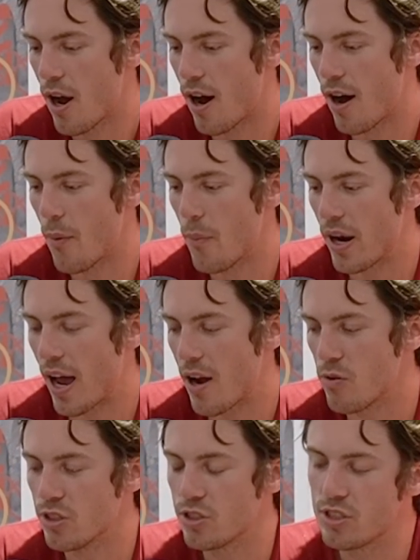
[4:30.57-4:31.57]
Um, but I
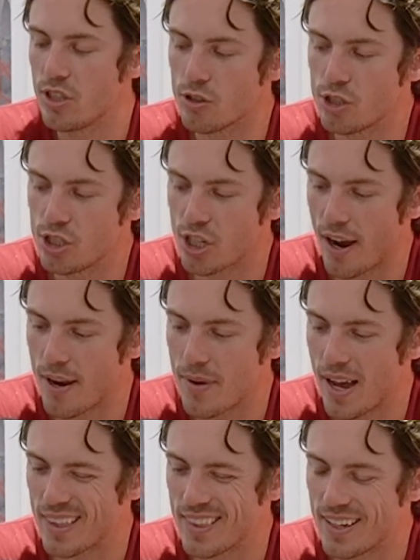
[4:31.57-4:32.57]
was still shy
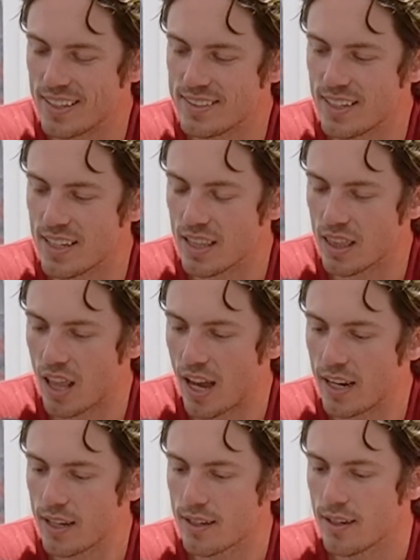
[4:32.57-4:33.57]
back then and didn't
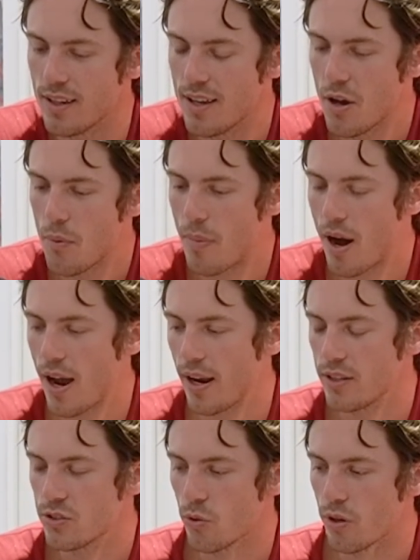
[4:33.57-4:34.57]
like
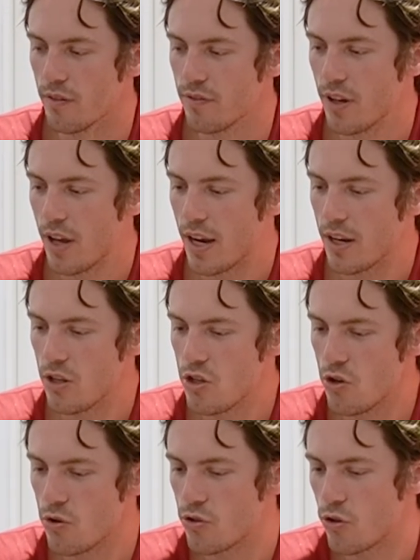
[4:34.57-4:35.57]
my sort of
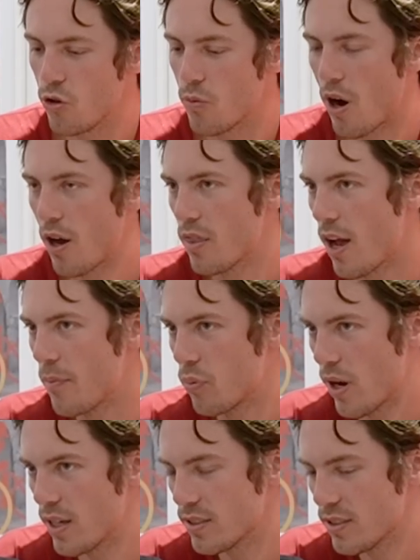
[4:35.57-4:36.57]
YouTube online
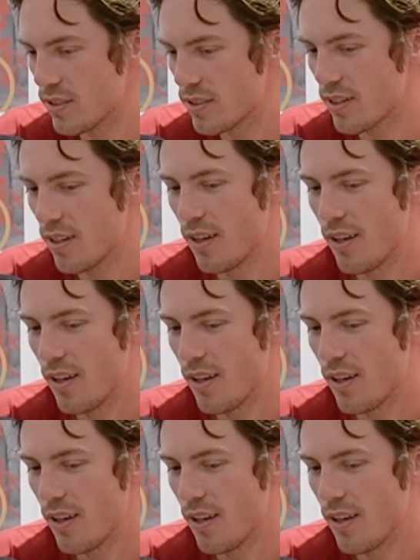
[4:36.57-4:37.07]
presence